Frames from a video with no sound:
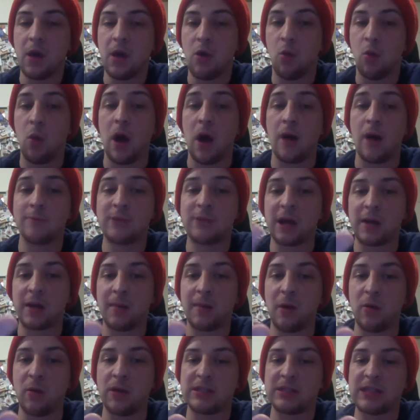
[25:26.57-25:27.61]
Well, I'm talking
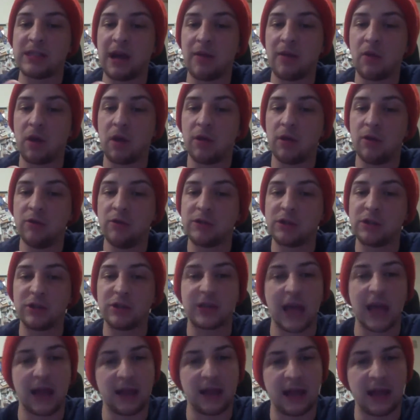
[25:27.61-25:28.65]
about when Tyronn Lue took
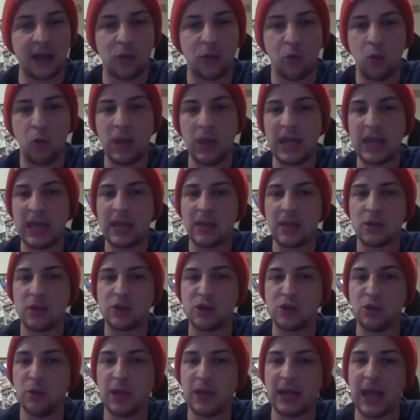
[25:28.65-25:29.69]
that like
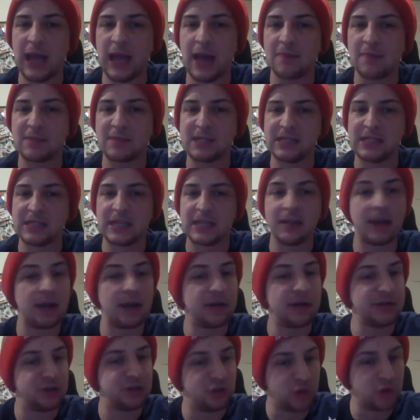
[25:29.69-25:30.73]
2-week absence and
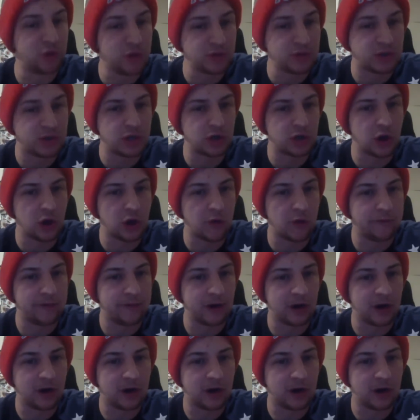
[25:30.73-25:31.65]
Larry Drew took over.